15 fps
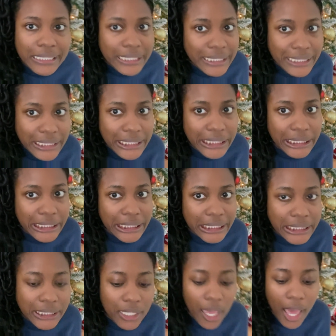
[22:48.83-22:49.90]
Ugh,
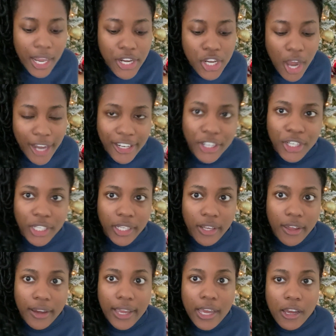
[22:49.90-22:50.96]
not a good
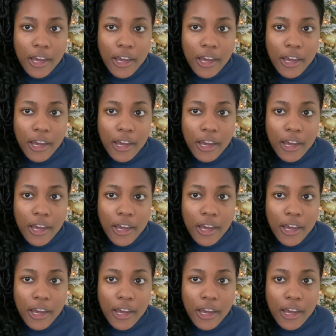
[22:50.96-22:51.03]
look.